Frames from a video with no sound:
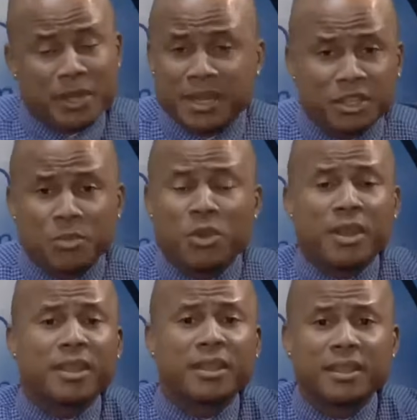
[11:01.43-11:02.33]
and little
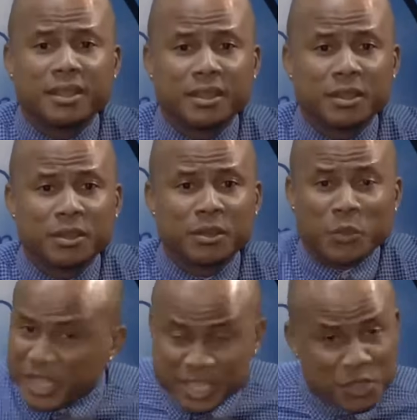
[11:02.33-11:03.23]
boy.
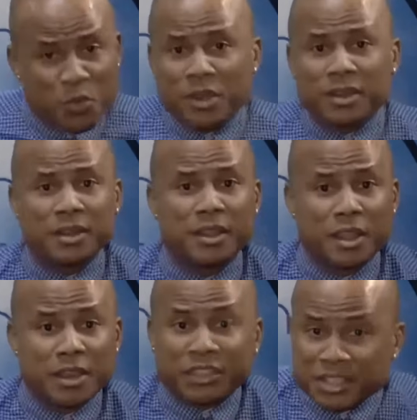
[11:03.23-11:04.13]
We equal.
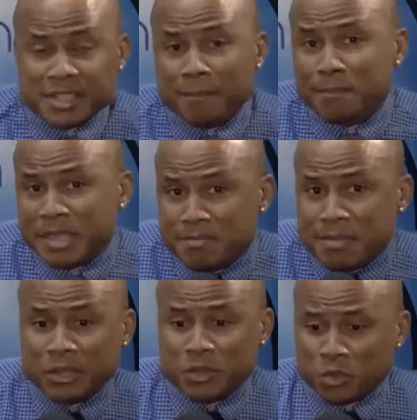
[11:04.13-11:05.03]
The things a big
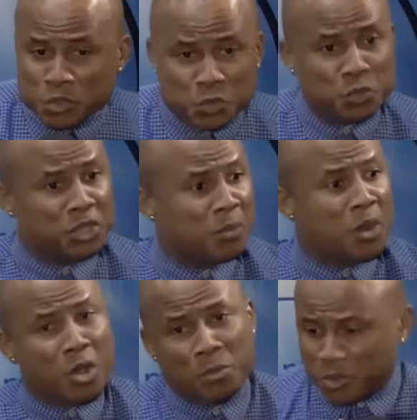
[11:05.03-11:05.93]
man could do to them,
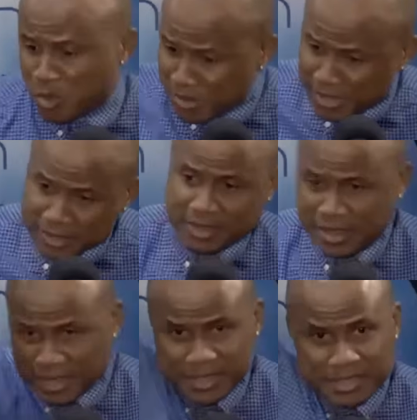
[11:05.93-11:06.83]
walk up to a woman and
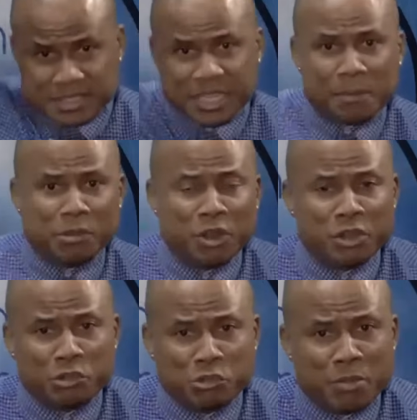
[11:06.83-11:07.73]
slap her on
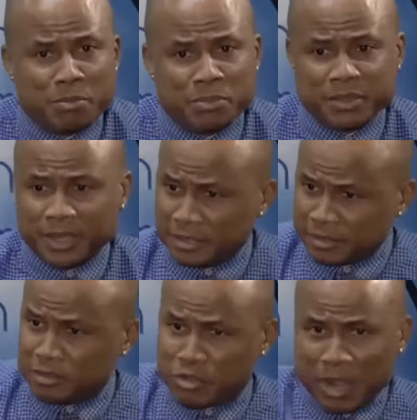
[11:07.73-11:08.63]
the rump
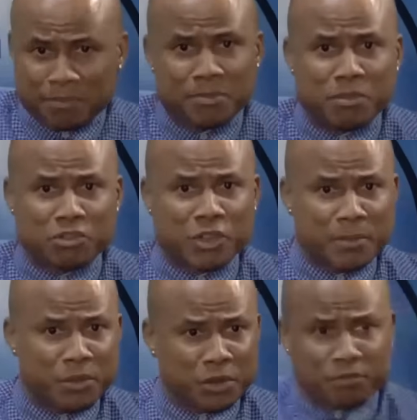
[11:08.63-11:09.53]
and grab
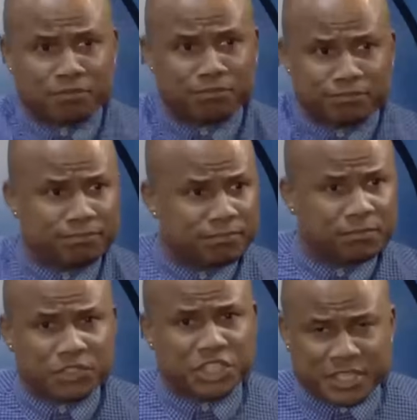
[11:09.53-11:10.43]
her
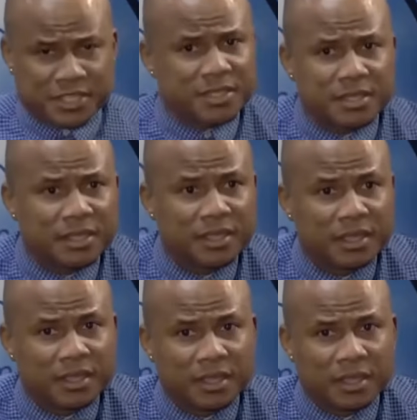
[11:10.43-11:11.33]
chest.
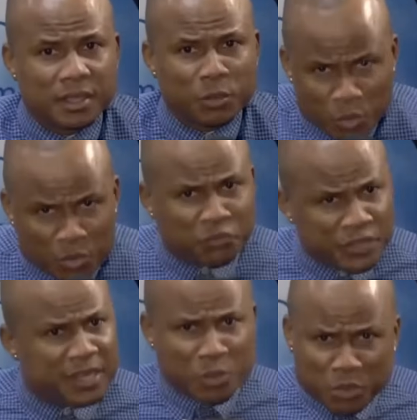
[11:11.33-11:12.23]
We would
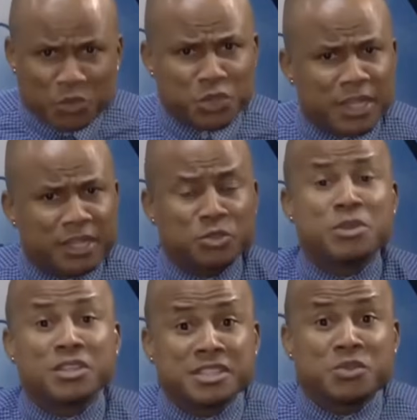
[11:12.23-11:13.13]
feel like we could do that too
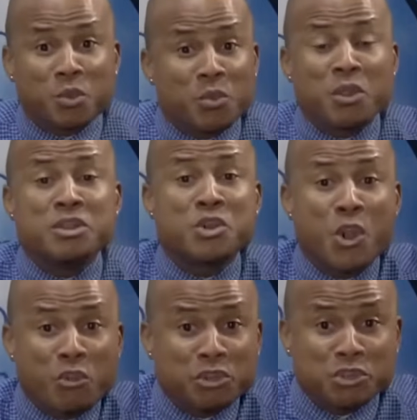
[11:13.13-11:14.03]
because that's what we were
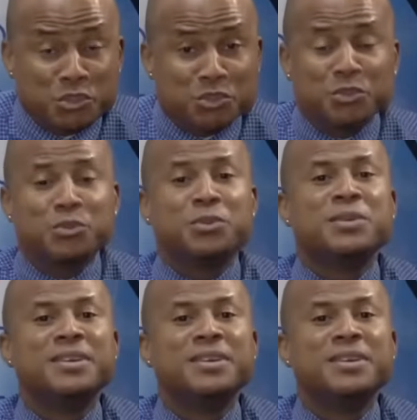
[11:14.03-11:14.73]
encouraged to do.